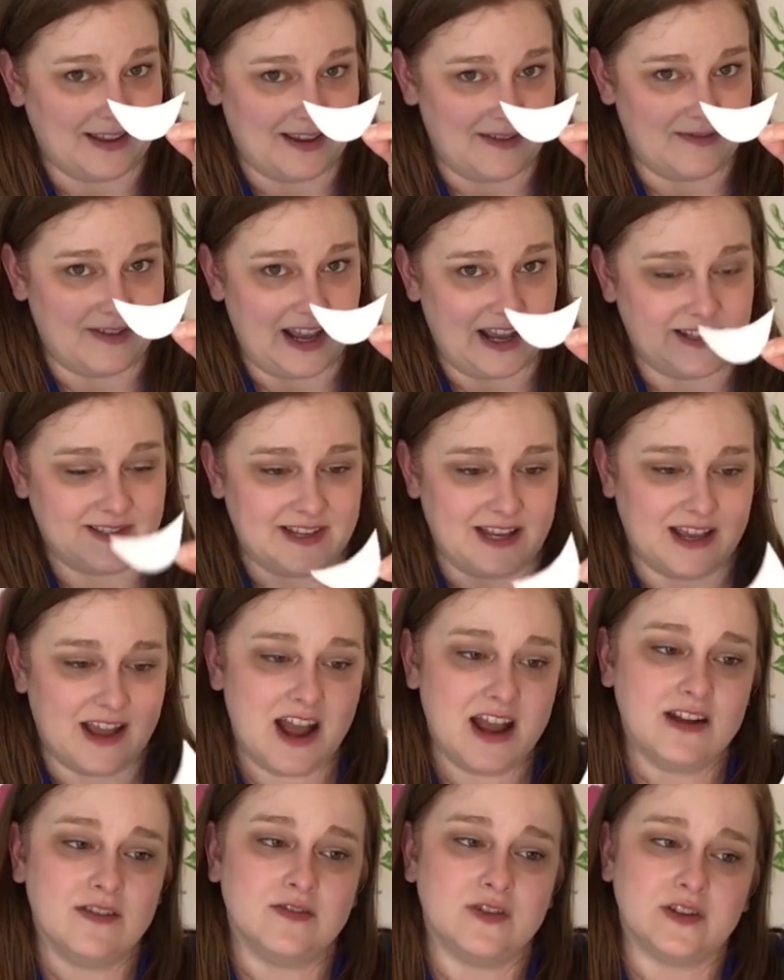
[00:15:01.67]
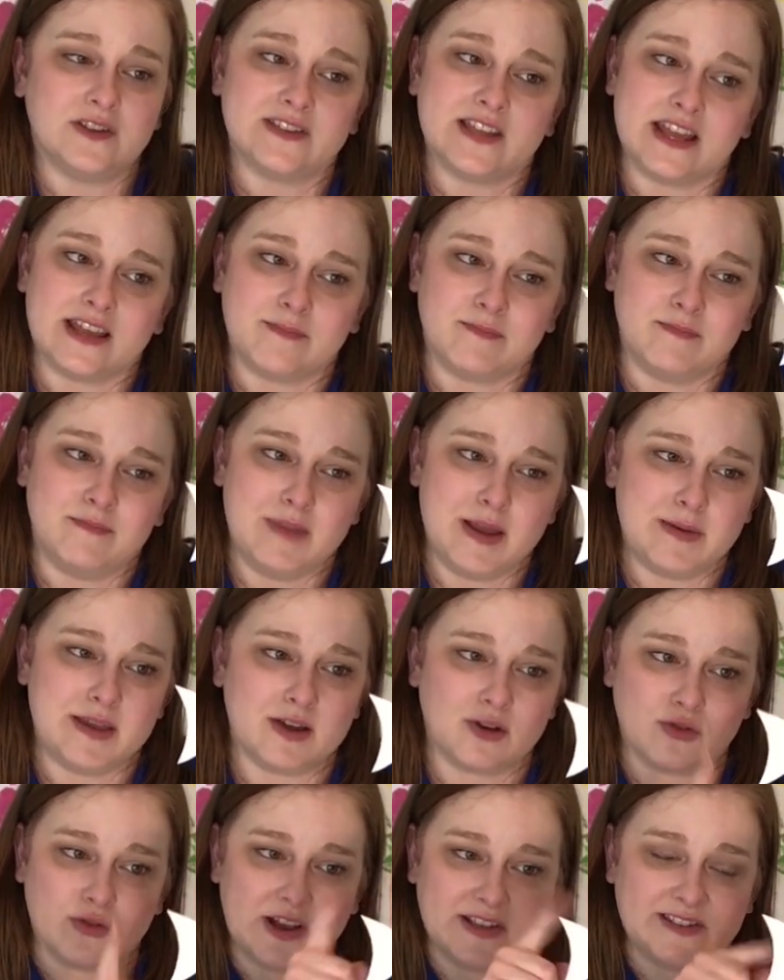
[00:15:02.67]
face. It kind of looks like maybe a
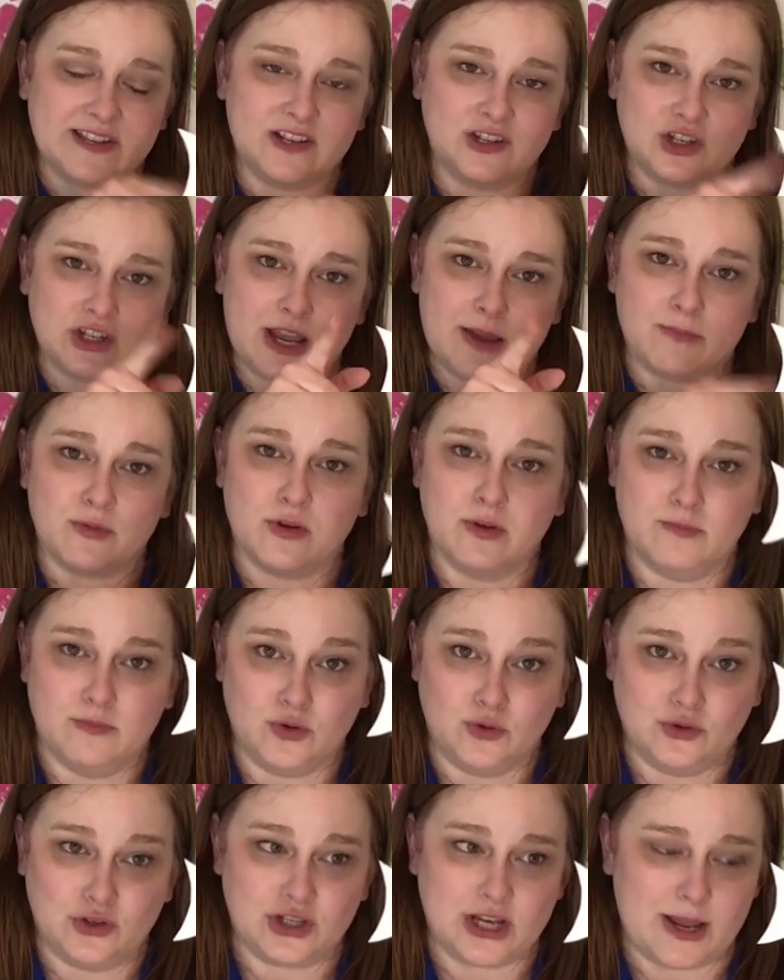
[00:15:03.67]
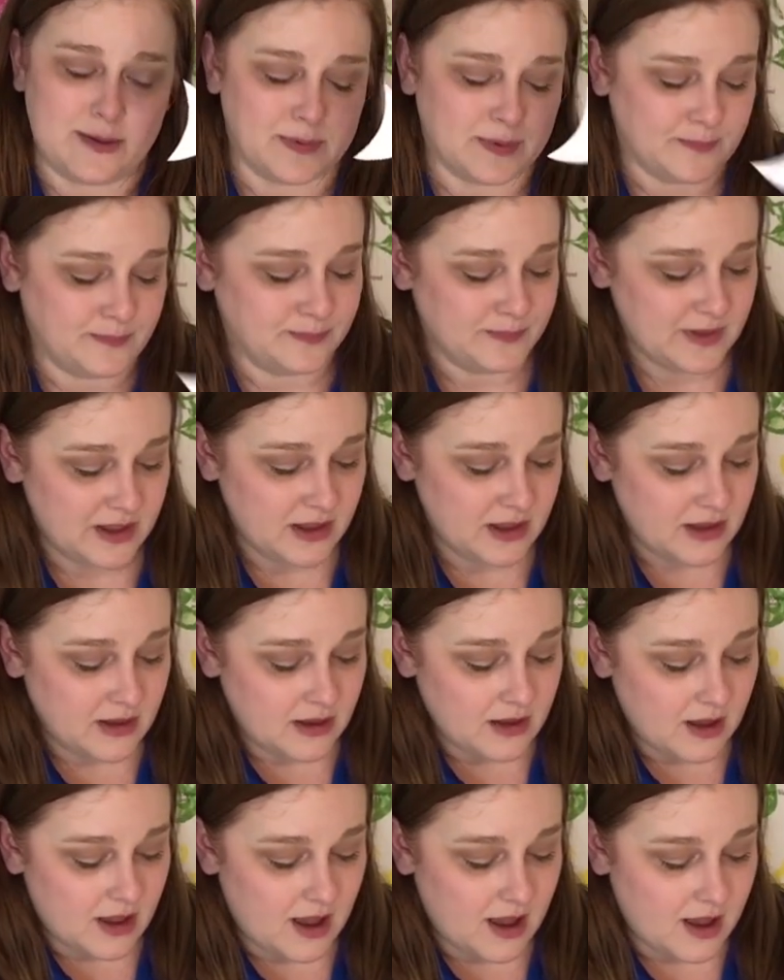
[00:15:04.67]
crescent shape or a moon shape.
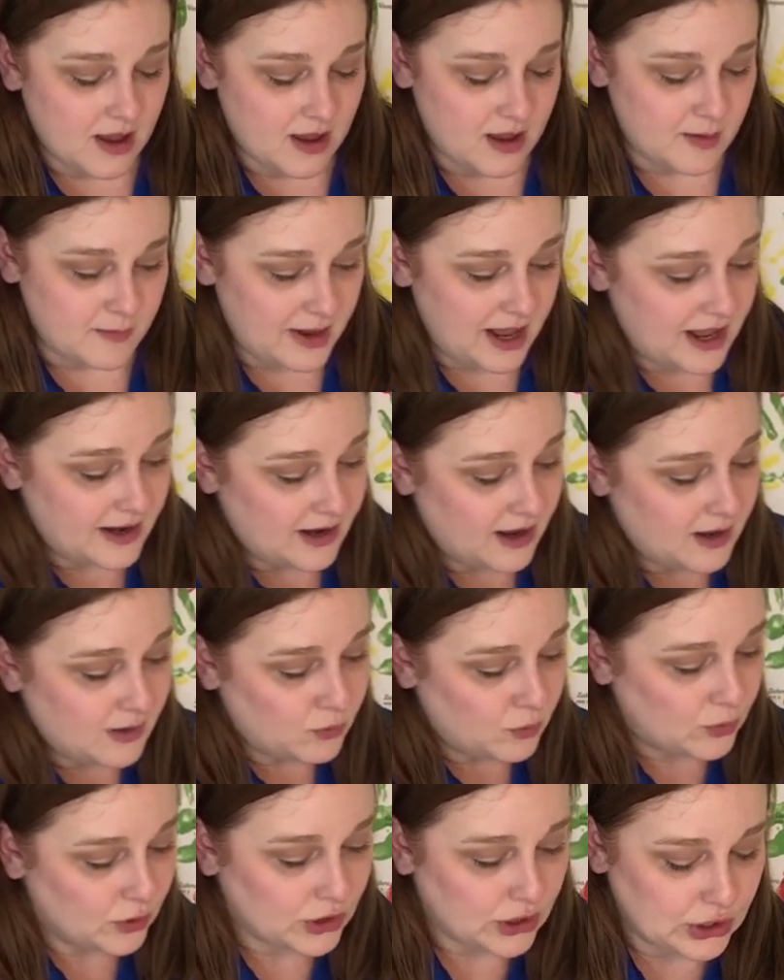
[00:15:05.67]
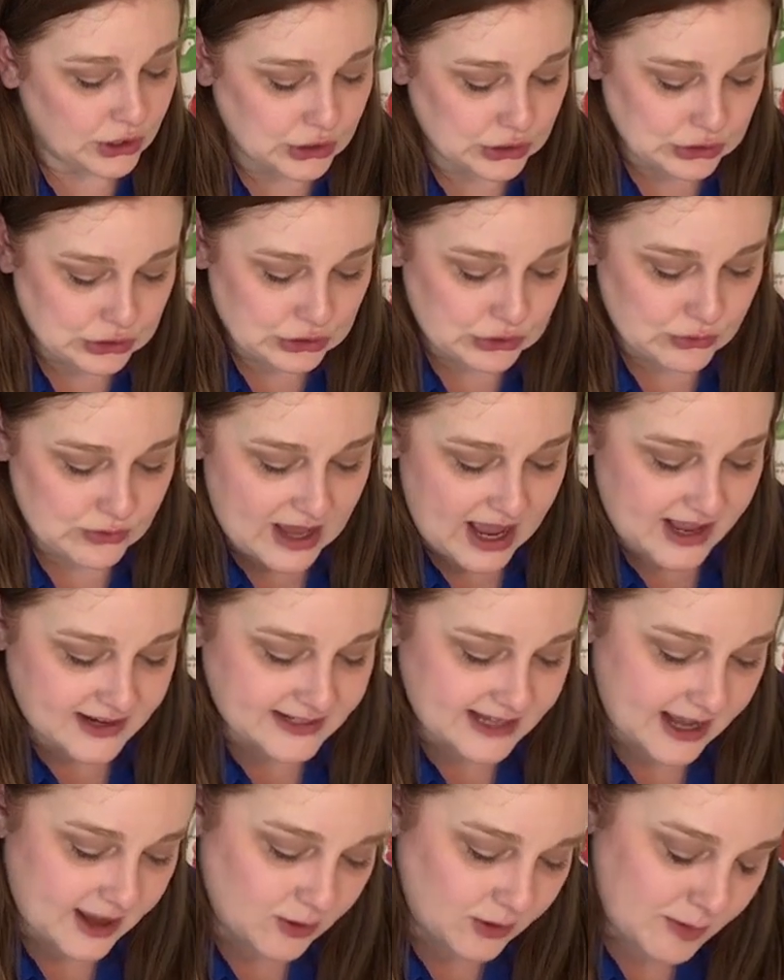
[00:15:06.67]
And we're gonna glue that
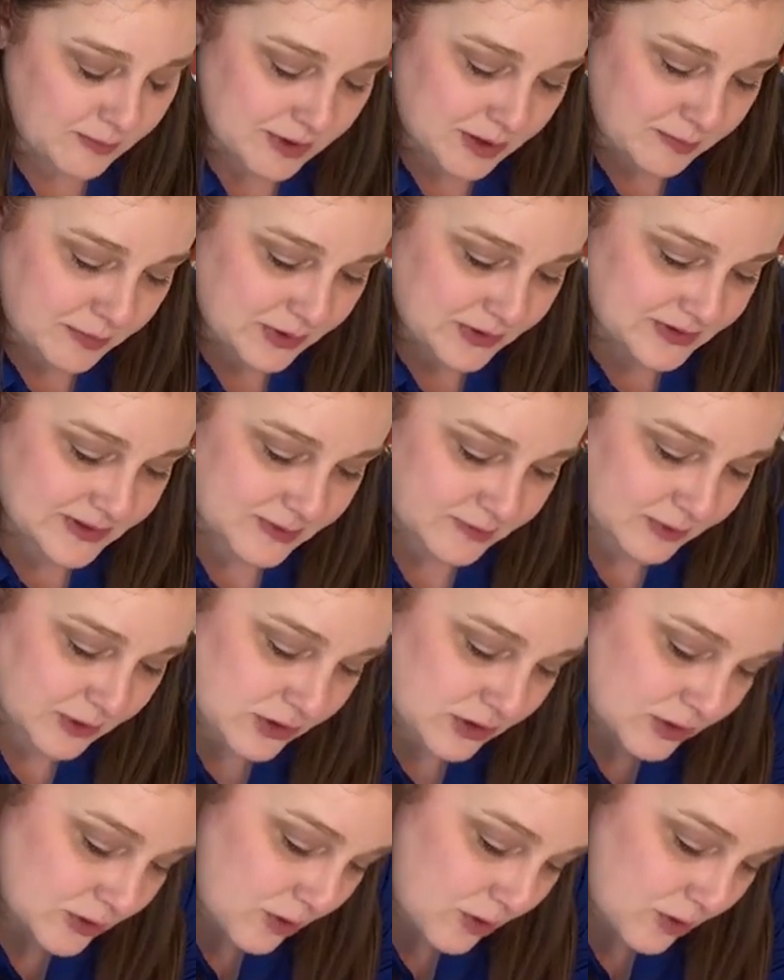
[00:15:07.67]
down. I'm gonna put some glue